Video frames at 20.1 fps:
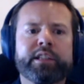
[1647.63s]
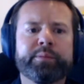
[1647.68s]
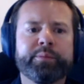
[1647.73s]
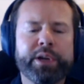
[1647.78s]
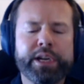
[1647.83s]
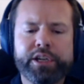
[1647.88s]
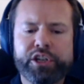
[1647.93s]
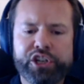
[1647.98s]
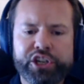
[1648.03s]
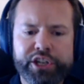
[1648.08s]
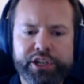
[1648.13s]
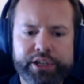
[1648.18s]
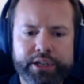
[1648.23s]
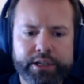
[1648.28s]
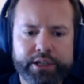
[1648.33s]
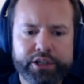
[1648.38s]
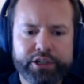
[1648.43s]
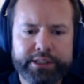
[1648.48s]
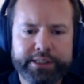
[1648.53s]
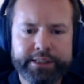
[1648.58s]

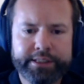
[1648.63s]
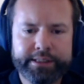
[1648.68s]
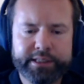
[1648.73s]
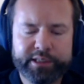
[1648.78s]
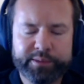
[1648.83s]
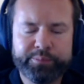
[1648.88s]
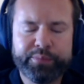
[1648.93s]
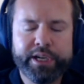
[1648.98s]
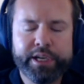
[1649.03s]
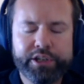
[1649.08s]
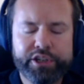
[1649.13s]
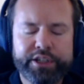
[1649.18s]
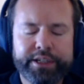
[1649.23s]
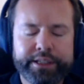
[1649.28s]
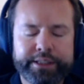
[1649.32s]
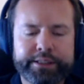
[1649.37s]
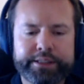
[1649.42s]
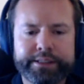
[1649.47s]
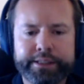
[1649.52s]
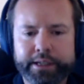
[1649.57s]

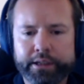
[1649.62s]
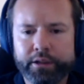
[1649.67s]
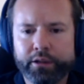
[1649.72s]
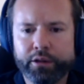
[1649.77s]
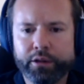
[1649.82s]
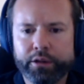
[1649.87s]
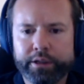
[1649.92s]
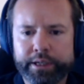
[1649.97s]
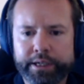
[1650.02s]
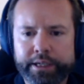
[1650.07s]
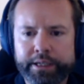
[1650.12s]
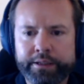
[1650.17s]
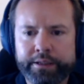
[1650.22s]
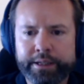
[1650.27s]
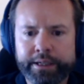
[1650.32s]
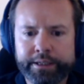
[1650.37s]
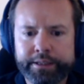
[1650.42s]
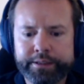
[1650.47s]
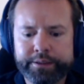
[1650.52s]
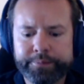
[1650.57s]
spreadsheet cell in
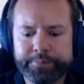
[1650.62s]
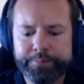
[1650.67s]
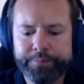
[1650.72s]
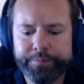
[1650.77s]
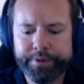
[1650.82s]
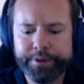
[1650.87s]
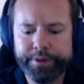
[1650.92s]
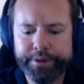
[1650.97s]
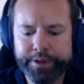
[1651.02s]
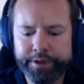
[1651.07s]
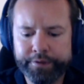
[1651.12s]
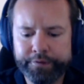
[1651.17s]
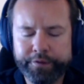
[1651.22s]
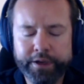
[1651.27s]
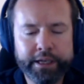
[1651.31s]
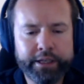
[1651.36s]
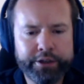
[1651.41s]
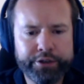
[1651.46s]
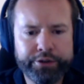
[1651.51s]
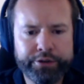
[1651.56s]
that the
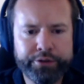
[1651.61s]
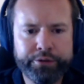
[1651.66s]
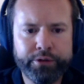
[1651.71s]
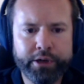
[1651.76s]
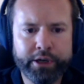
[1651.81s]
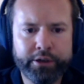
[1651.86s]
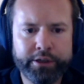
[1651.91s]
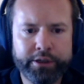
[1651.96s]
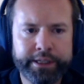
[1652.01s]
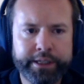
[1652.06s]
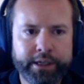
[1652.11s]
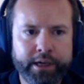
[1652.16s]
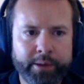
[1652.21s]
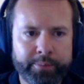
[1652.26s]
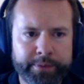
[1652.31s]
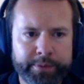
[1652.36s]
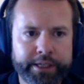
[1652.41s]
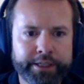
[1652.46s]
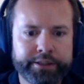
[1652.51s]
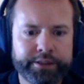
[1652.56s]
value only
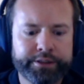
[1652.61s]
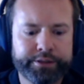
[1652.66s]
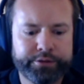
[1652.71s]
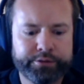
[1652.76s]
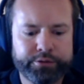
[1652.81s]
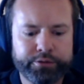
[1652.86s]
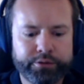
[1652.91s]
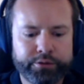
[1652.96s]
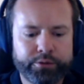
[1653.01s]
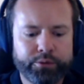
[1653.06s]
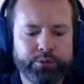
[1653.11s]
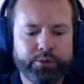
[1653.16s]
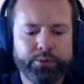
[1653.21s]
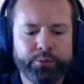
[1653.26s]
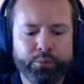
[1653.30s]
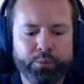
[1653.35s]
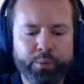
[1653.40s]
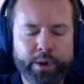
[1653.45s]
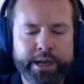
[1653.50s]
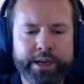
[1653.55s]
updates
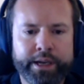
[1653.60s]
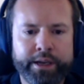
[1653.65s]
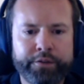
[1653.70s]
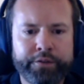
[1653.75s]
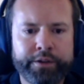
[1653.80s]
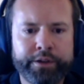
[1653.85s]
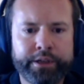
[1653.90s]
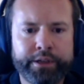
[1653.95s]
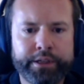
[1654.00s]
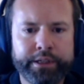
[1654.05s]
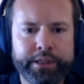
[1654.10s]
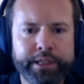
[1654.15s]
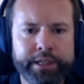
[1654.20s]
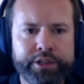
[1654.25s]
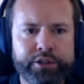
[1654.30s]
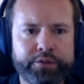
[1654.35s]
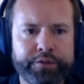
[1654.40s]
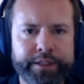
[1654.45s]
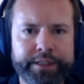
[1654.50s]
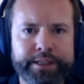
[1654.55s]
whenever
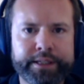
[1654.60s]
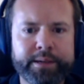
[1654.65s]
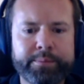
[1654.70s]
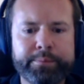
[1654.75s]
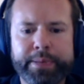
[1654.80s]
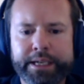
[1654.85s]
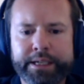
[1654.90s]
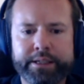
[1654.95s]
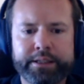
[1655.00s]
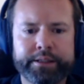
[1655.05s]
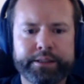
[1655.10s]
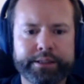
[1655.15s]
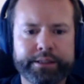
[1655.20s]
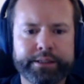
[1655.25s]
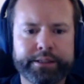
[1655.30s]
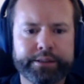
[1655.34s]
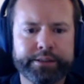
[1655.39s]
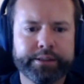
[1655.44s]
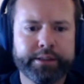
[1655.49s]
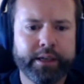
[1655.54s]
each of its
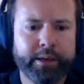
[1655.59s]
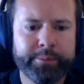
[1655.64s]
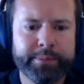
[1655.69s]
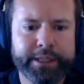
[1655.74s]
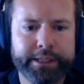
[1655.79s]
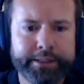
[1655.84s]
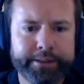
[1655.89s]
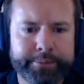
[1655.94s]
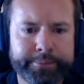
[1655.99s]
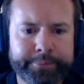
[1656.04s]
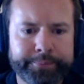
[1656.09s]
dependencies update.